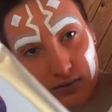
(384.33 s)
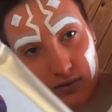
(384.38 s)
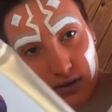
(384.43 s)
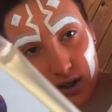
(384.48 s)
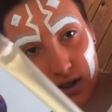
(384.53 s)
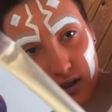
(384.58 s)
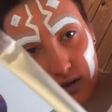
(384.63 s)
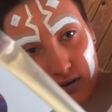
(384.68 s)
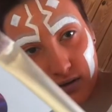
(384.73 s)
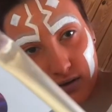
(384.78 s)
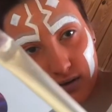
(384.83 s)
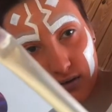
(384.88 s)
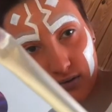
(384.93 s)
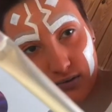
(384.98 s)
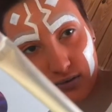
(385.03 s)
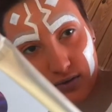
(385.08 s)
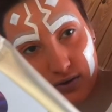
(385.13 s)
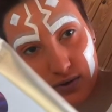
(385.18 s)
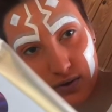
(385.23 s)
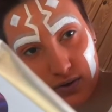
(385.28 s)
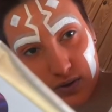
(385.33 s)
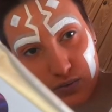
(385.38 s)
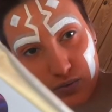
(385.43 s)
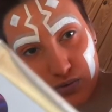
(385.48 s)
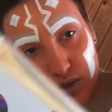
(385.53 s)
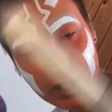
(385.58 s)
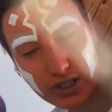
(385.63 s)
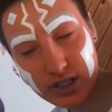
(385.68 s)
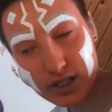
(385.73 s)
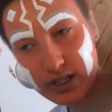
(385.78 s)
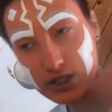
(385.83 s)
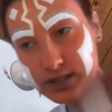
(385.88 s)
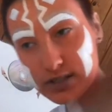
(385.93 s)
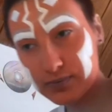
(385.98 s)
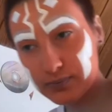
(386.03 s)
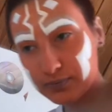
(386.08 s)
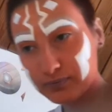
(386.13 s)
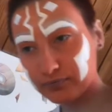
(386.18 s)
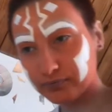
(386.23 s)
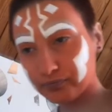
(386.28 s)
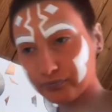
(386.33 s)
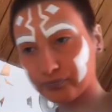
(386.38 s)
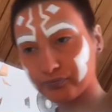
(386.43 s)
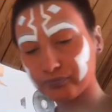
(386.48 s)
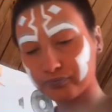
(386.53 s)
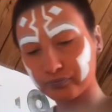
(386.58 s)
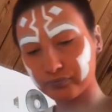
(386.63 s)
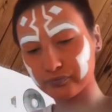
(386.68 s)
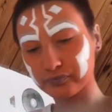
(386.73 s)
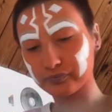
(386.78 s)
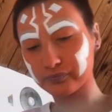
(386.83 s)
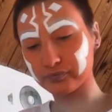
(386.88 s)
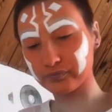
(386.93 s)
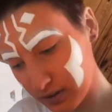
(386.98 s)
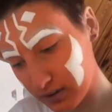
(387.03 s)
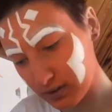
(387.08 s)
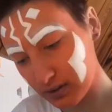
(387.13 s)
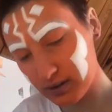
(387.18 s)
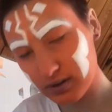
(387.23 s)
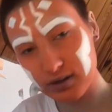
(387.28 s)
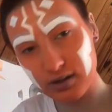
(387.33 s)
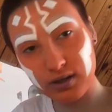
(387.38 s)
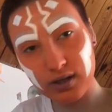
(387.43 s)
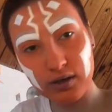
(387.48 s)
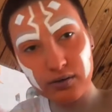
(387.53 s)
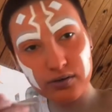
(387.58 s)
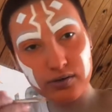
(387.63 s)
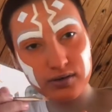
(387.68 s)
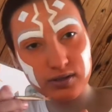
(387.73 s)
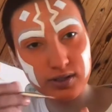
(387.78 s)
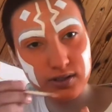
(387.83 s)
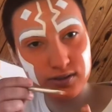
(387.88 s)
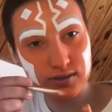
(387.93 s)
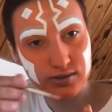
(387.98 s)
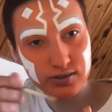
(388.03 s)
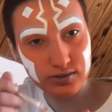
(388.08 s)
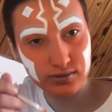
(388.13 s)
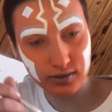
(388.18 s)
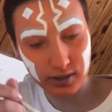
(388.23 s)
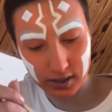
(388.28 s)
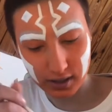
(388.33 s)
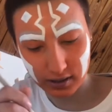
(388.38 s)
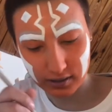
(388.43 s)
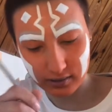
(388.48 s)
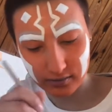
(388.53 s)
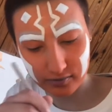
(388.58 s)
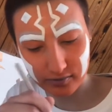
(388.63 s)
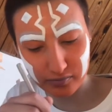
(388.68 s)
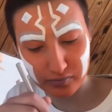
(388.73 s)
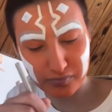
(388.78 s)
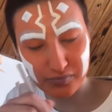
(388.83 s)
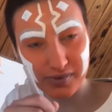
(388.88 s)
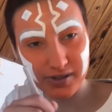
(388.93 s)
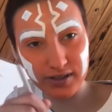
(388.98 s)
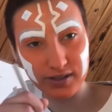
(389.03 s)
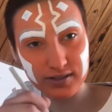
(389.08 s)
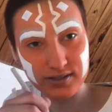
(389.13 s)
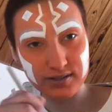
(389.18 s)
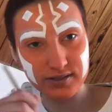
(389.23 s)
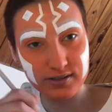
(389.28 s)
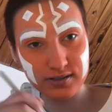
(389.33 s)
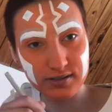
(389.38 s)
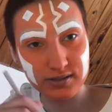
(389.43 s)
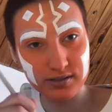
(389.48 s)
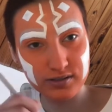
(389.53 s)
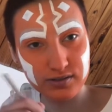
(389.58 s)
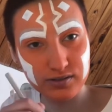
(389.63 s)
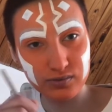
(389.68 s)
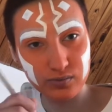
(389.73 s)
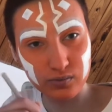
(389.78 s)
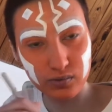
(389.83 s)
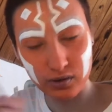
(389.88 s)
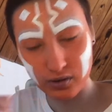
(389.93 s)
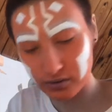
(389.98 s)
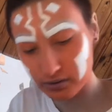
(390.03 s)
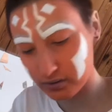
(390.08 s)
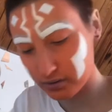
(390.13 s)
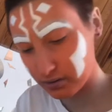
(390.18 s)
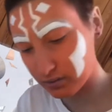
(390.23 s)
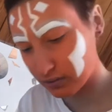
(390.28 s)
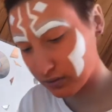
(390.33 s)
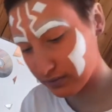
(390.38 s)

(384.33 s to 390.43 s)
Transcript: like, you know, those brushes. Now you need to kind of mix this water